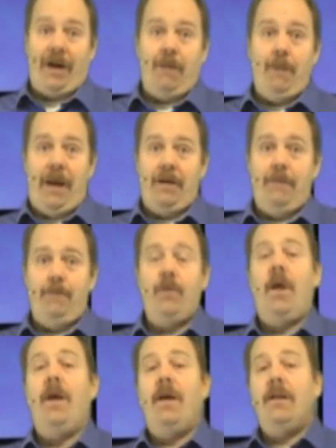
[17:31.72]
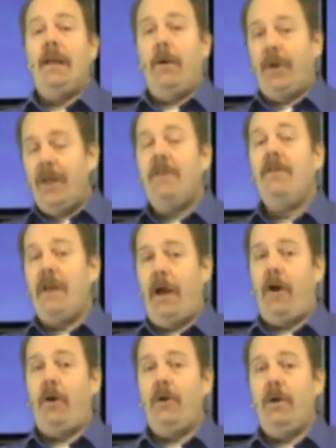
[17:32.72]
recommend. Now, in
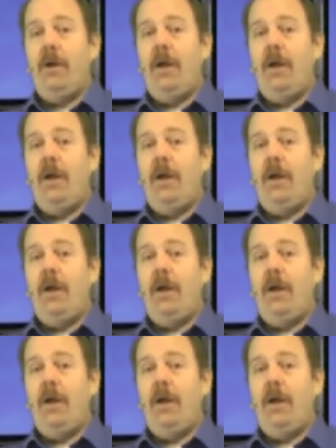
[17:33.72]
there,